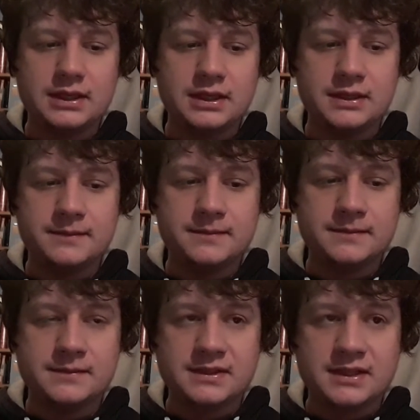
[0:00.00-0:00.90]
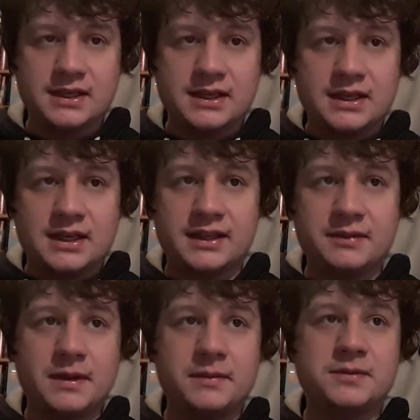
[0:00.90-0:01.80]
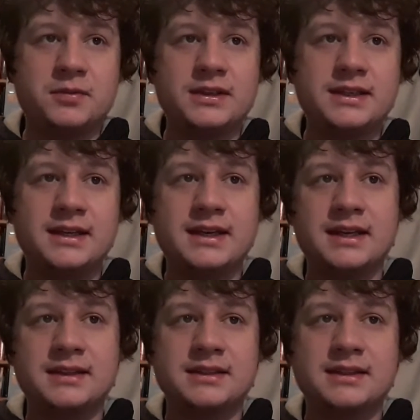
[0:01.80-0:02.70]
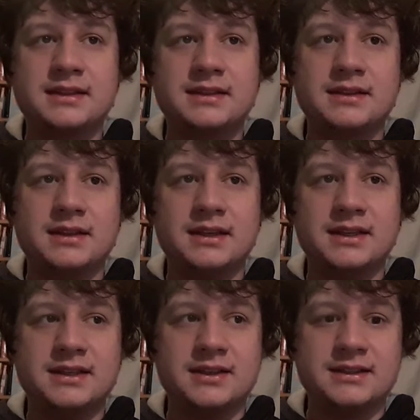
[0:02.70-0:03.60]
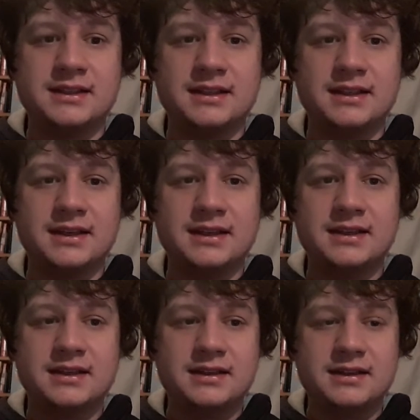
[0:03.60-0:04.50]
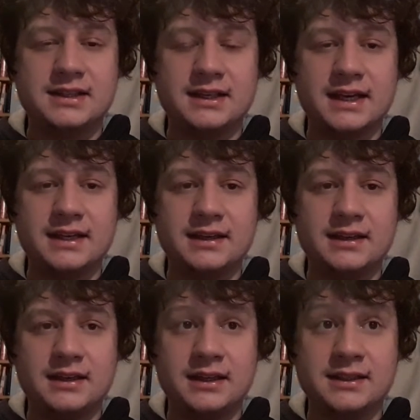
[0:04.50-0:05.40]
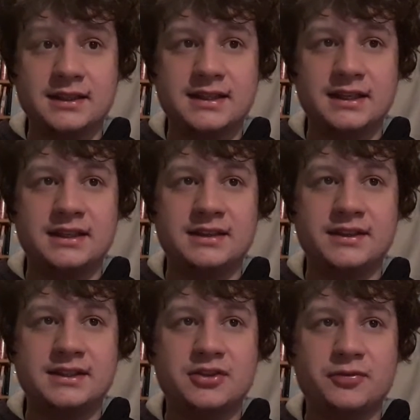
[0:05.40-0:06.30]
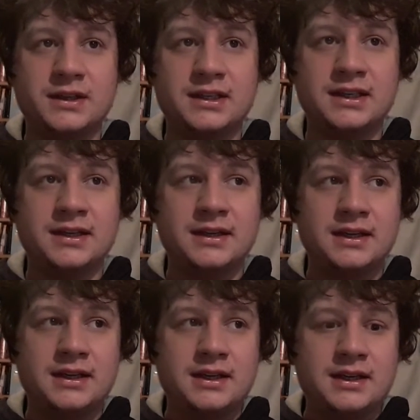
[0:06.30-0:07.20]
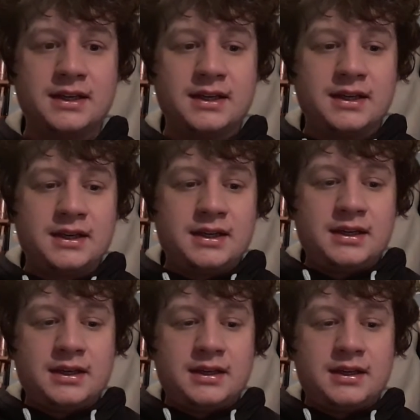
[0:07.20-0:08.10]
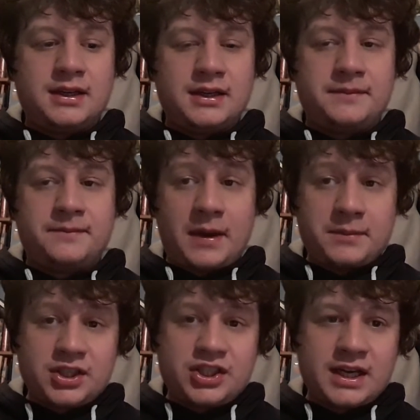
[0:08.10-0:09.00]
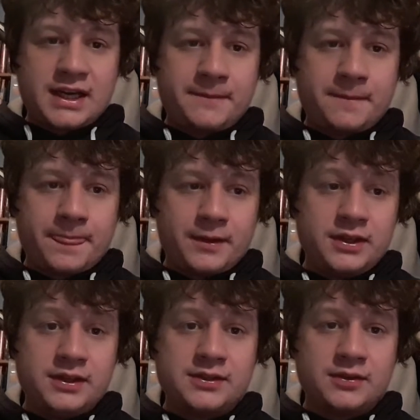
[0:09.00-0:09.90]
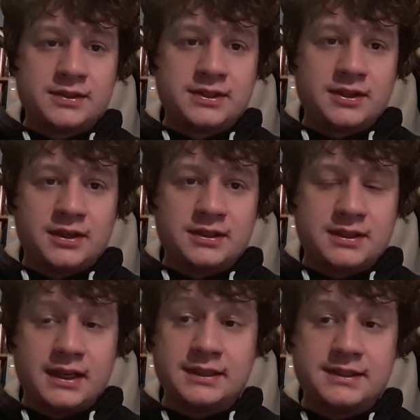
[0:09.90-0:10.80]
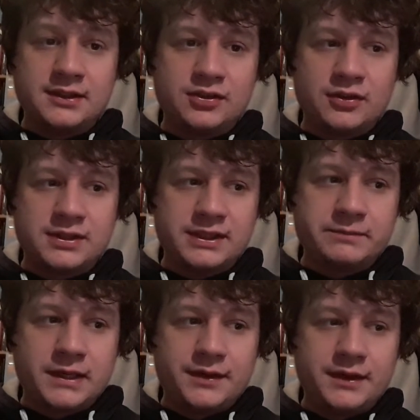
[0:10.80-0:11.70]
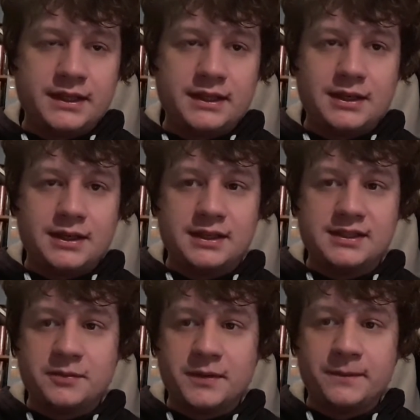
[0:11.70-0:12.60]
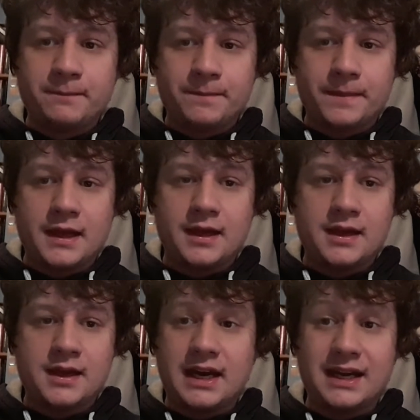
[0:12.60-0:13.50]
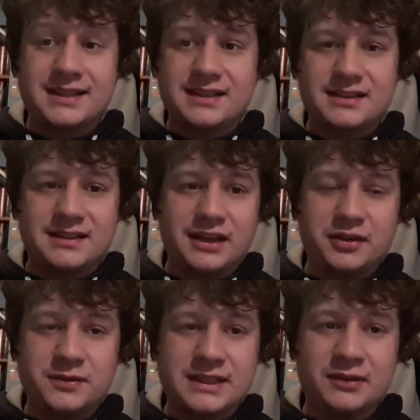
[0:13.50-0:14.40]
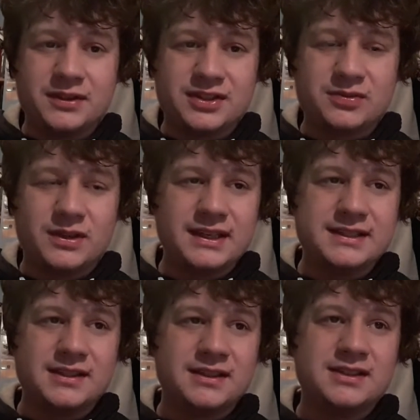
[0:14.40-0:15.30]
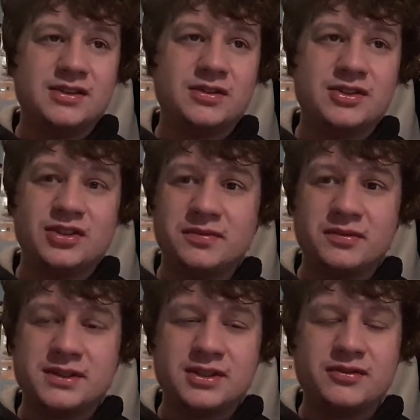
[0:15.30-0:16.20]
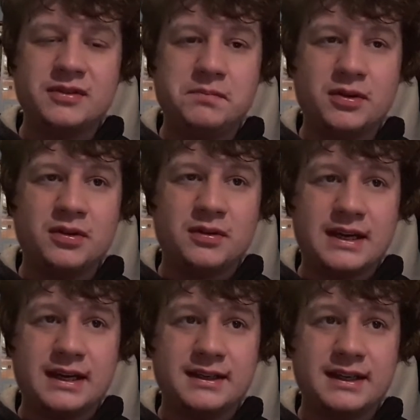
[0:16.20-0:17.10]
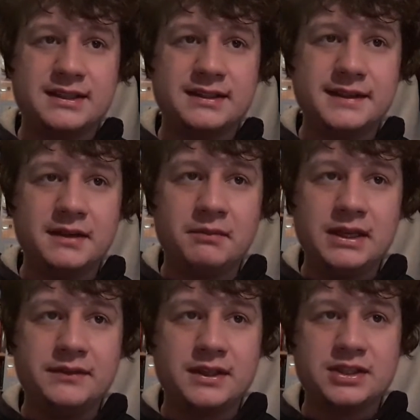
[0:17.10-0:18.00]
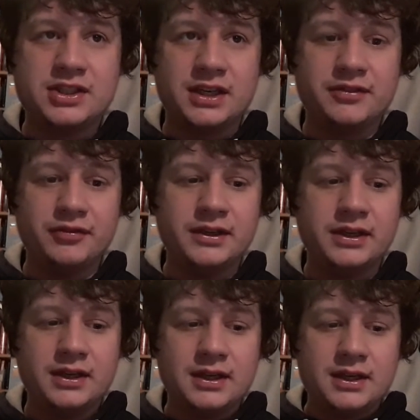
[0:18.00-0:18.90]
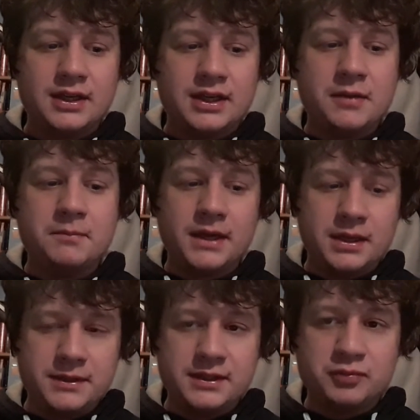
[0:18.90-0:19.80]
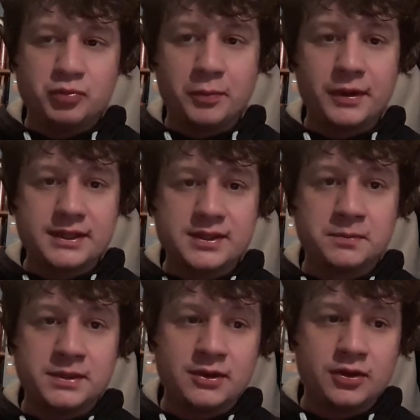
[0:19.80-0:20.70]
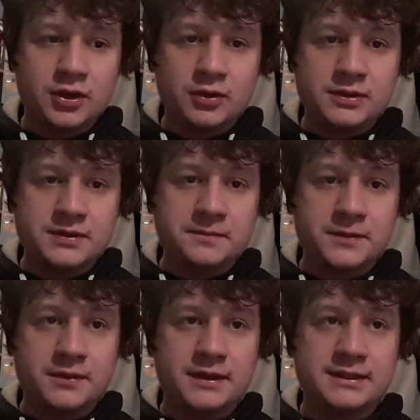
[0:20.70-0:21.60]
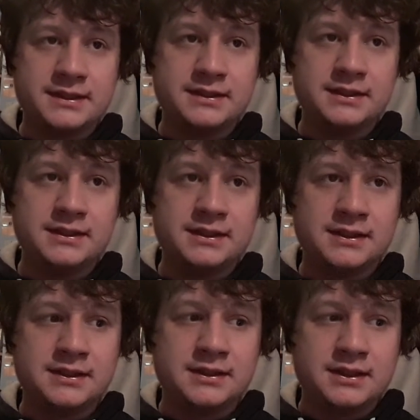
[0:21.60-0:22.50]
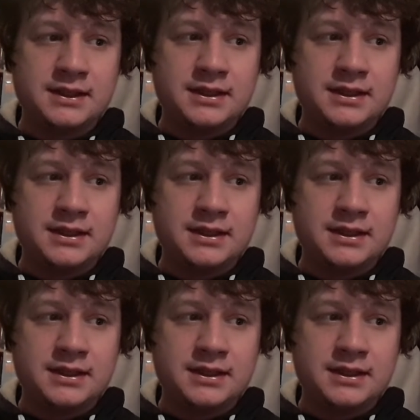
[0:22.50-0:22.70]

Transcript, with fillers: Um, I think maybe he's one year again, because uh, he's at the because again he's at the tail end of his career. Uh, Fabian Schar, he's also got his deal's also expiring this summer. Uh, I now he was out the squad against Arsenal. Don't know if it was injury, but I could actually see him leaving this January, and maybe we're bringing somebody on loan for the rest of the season,